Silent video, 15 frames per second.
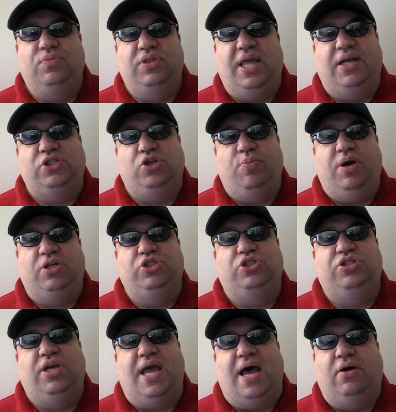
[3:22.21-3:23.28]
Thanks so
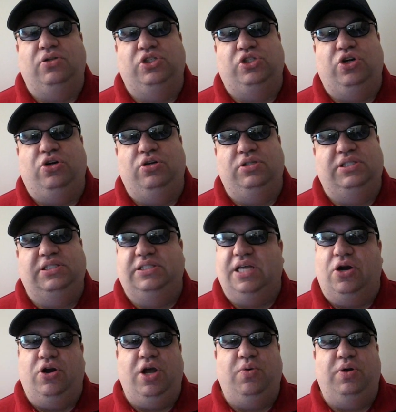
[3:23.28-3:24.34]
much. Alan Stern,
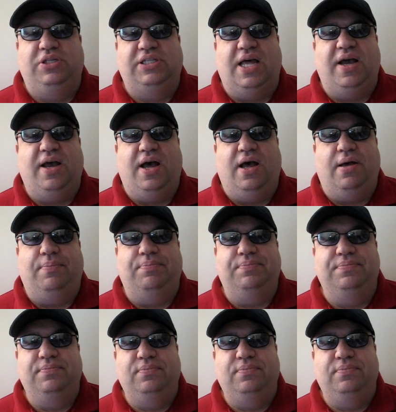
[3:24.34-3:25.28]
CenterNetworks.com.